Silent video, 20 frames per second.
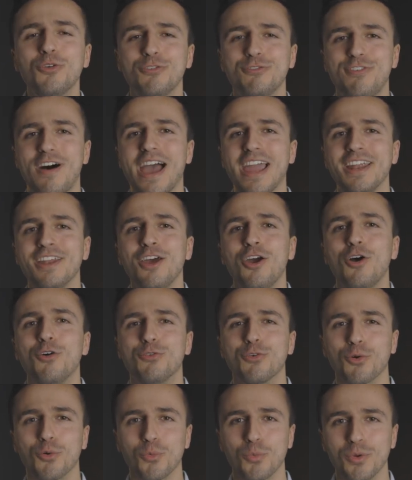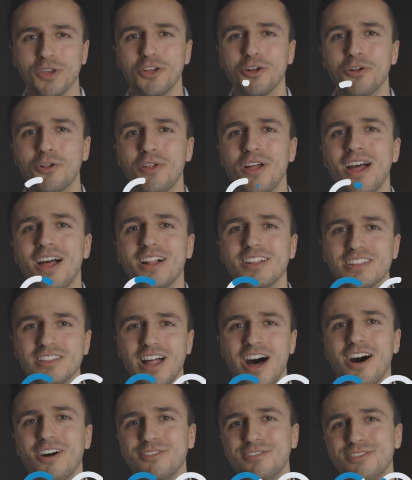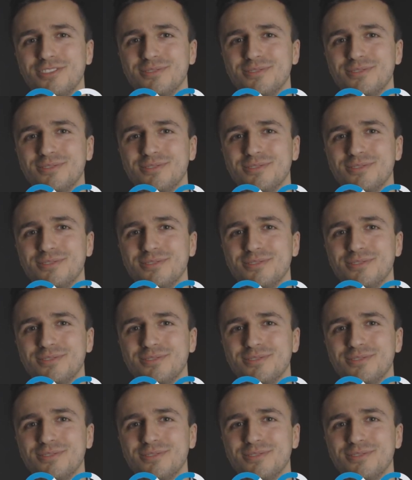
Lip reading: to fight for real love.